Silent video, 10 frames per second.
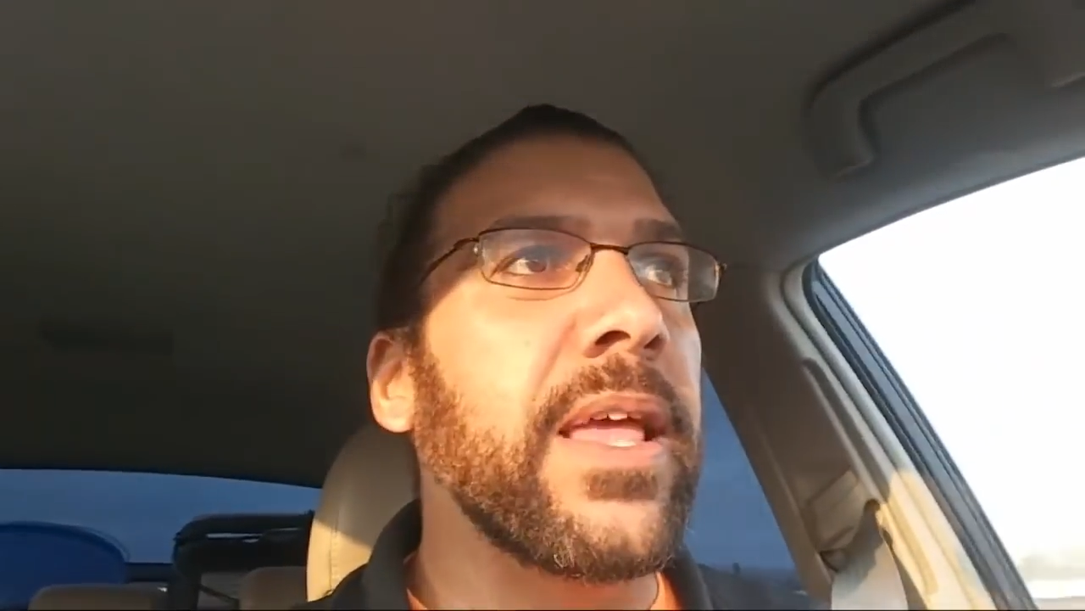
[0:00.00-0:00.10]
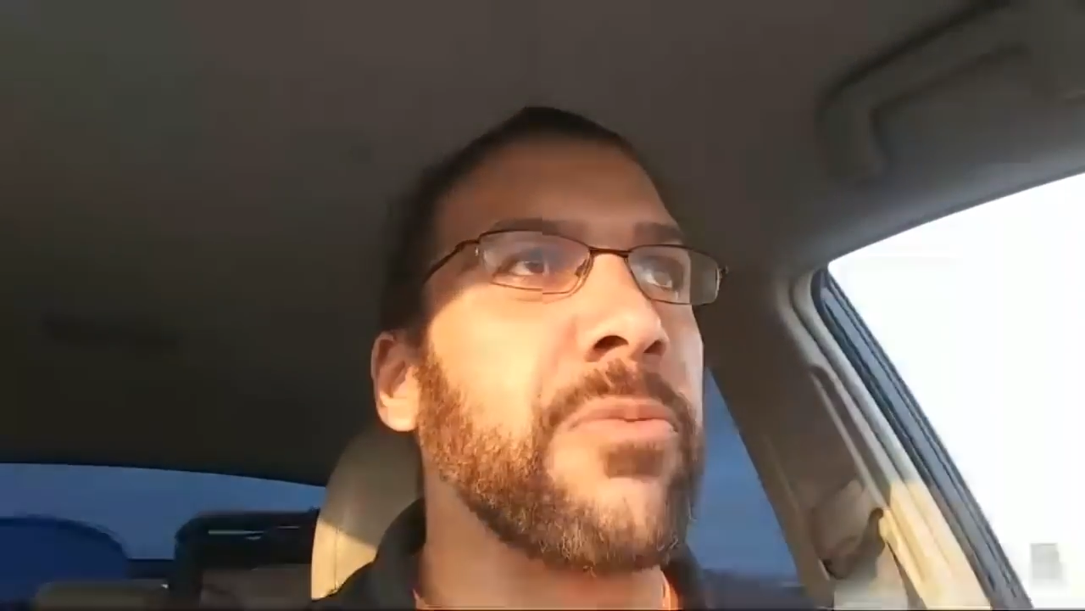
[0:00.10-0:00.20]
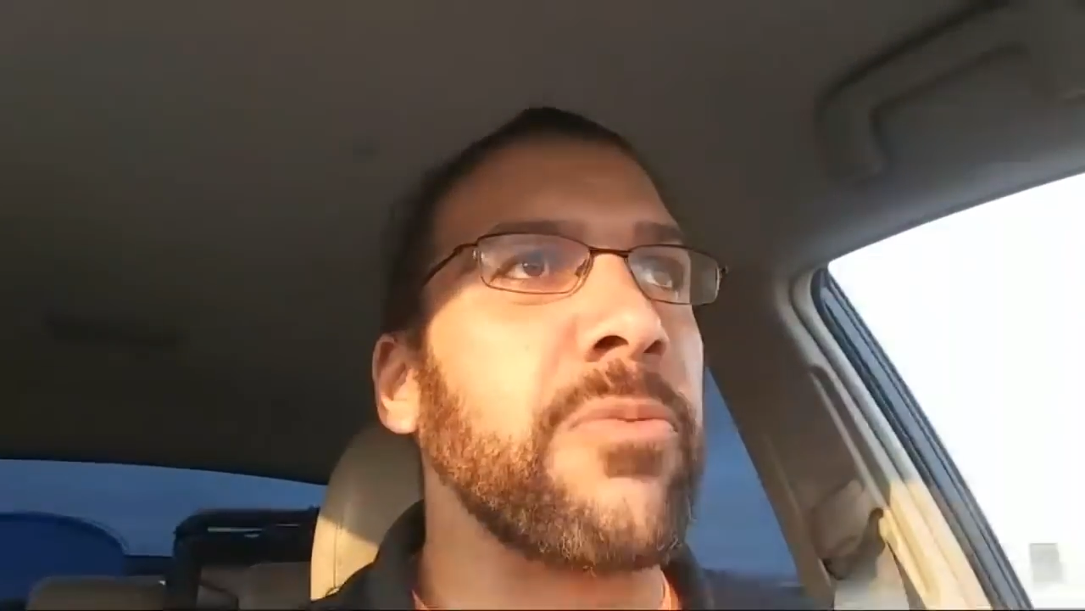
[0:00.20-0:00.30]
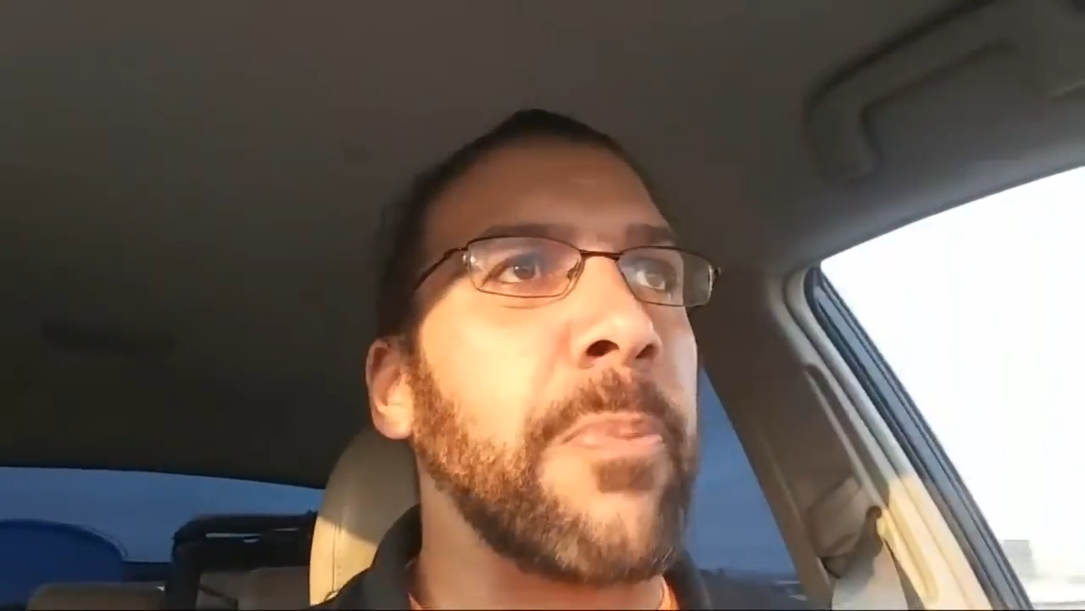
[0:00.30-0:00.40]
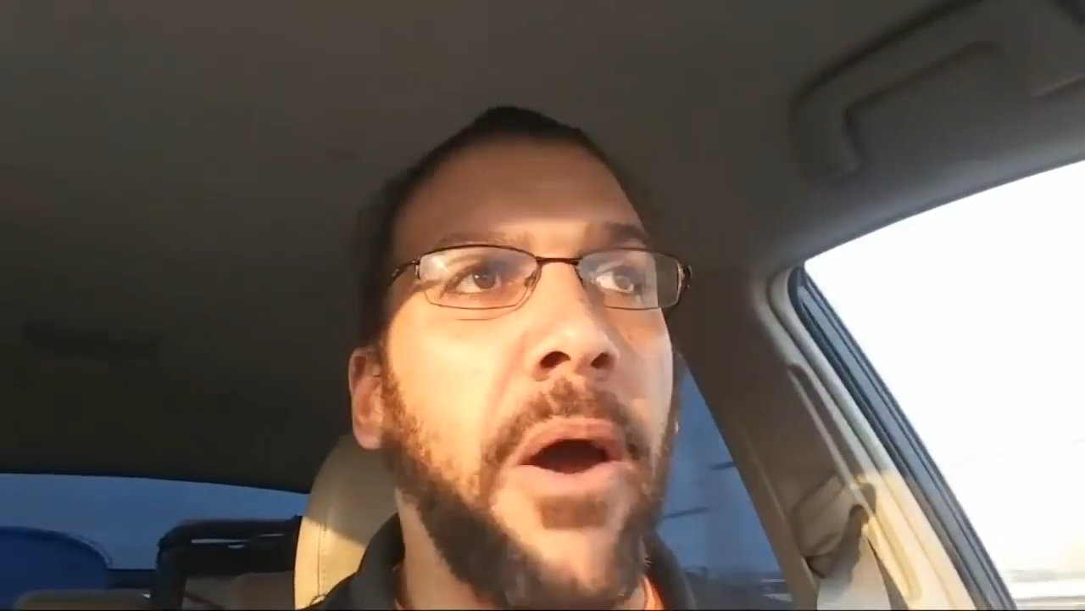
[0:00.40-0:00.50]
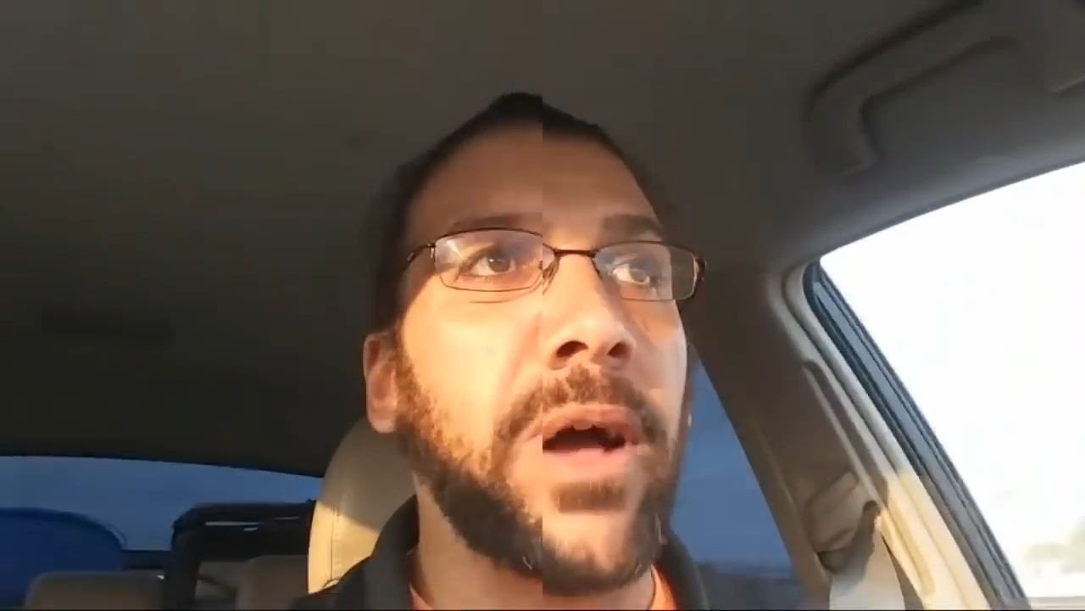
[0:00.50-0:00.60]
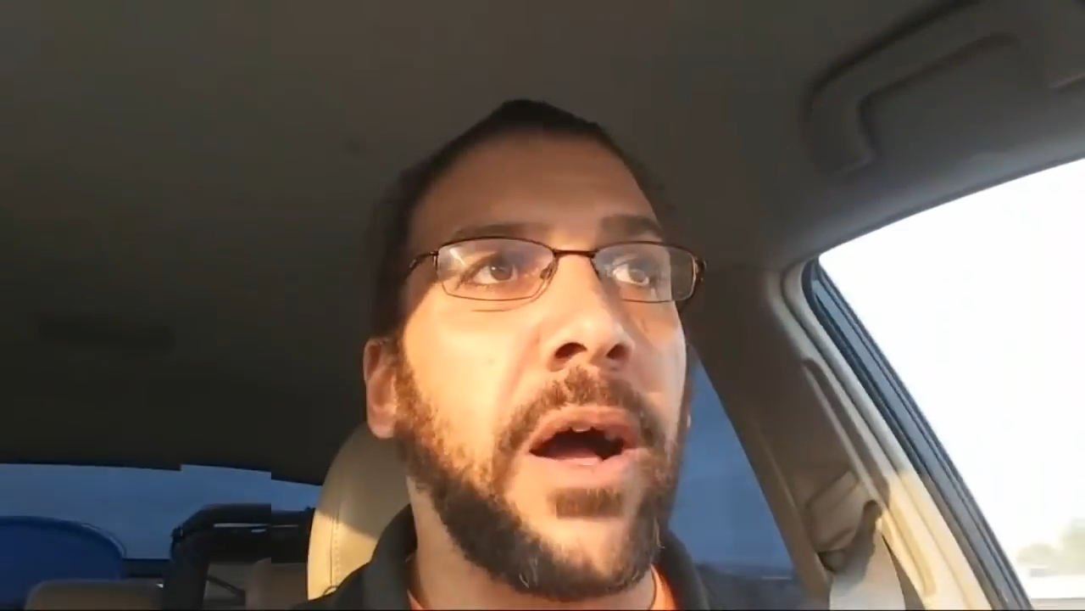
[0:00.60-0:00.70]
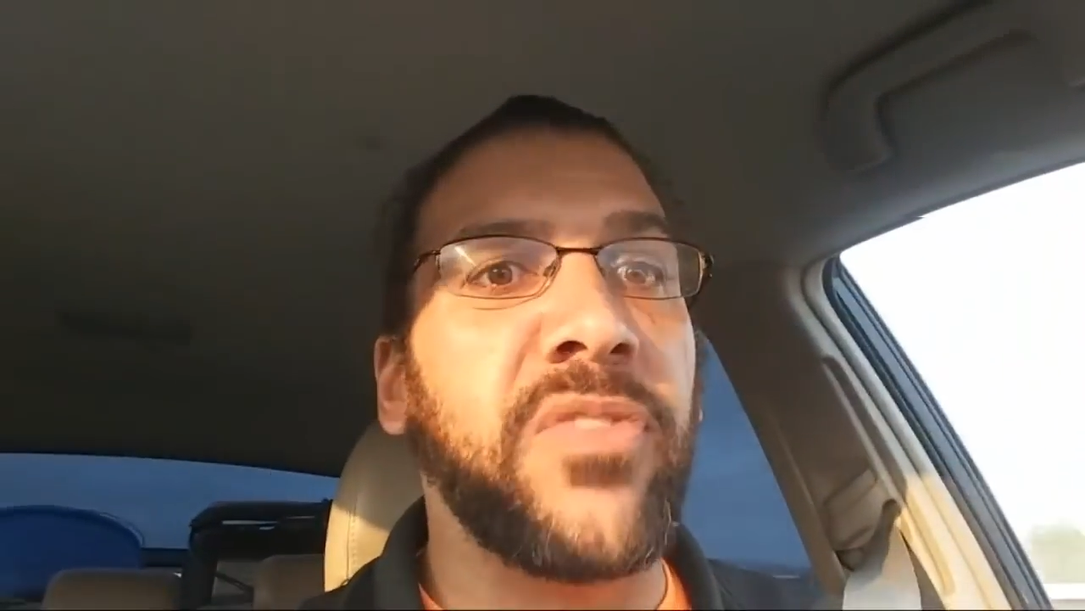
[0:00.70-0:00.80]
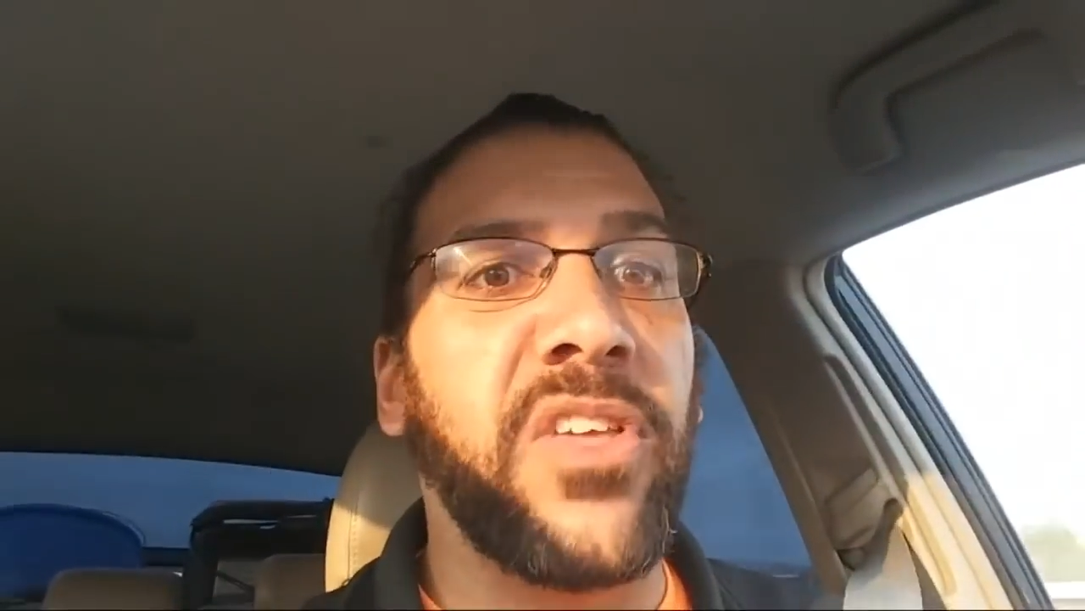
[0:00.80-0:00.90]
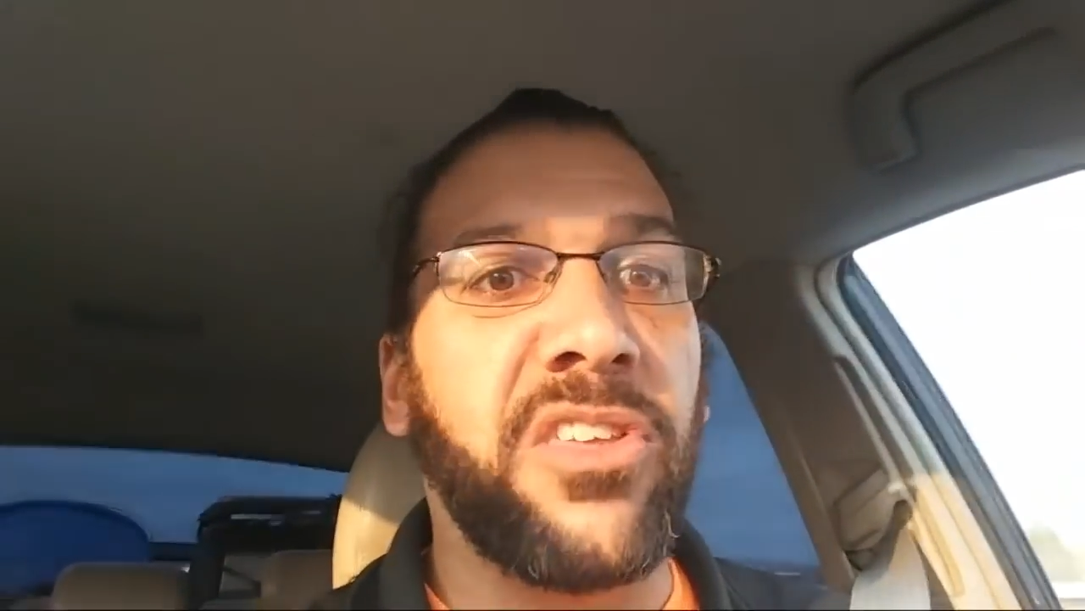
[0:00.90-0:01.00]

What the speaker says: part of this